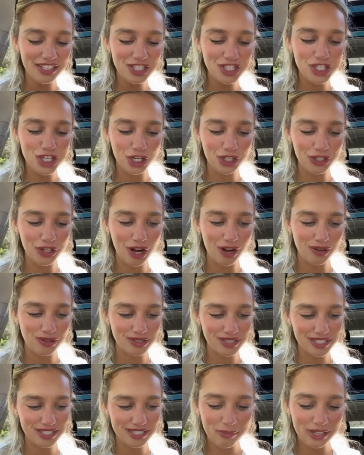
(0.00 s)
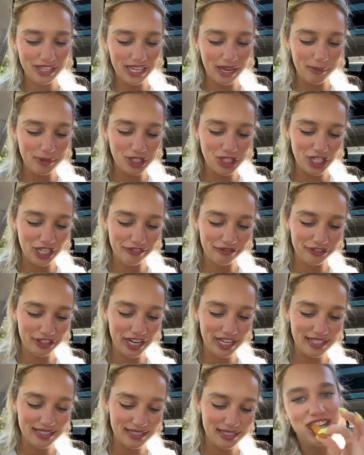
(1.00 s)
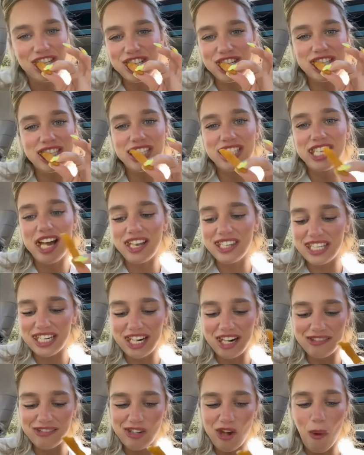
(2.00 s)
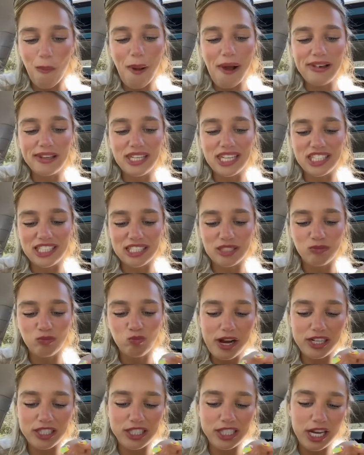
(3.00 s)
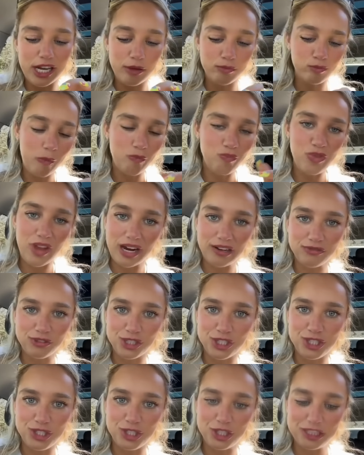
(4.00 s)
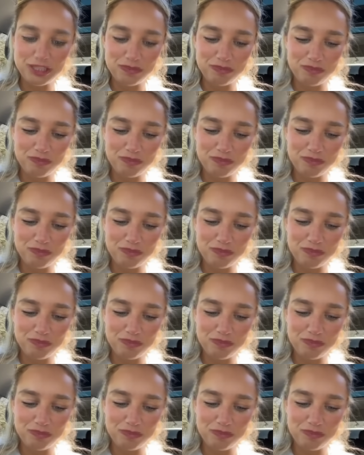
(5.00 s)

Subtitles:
churros, but they gave me chicken fries. Just a sign that I have to go back later and get that for dessert.